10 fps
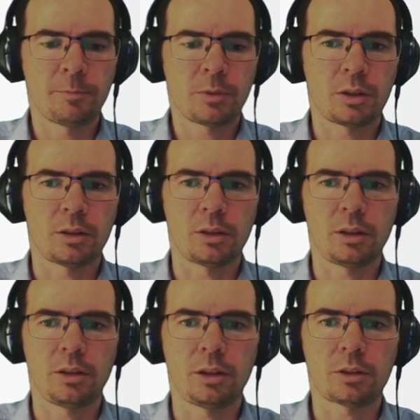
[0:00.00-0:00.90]

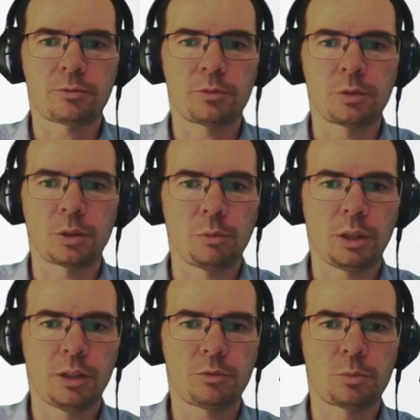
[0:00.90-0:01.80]
And therefore, we
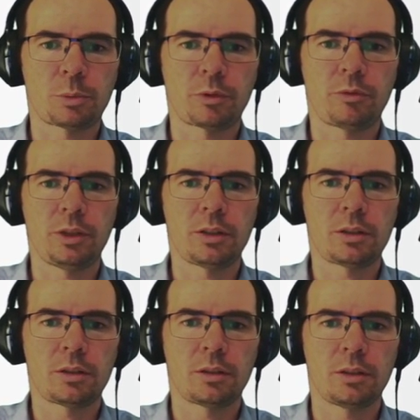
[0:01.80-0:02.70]
have to prevent
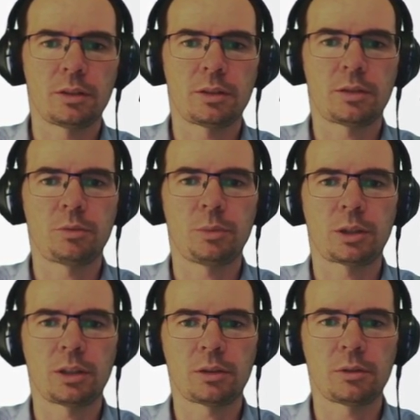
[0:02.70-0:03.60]
this to be
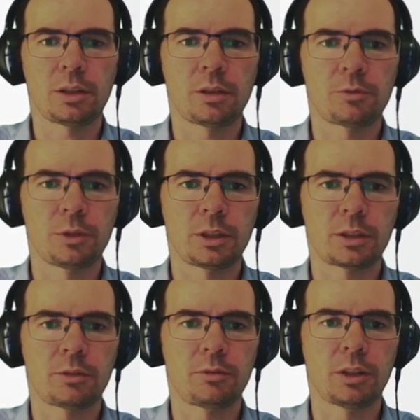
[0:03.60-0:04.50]
calculated for
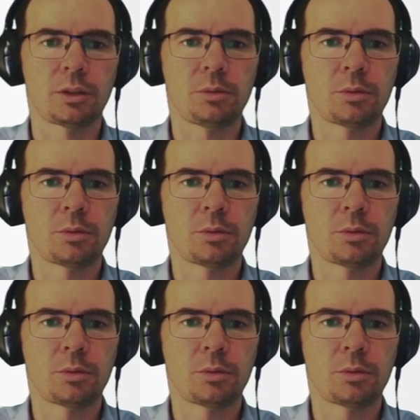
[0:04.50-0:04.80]
negative values.